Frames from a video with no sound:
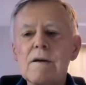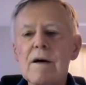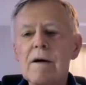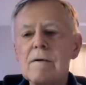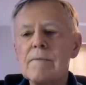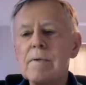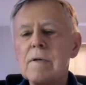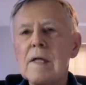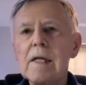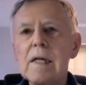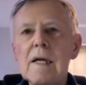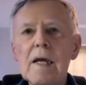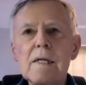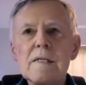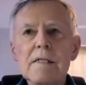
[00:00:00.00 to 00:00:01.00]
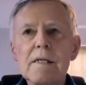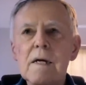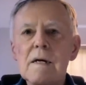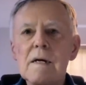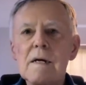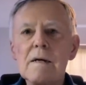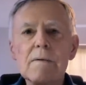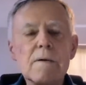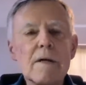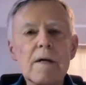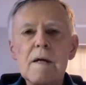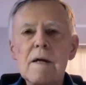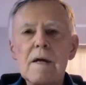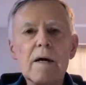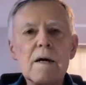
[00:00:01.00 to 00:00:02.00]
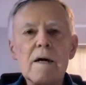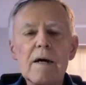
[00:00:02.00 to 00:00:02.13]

and uh, he's uh,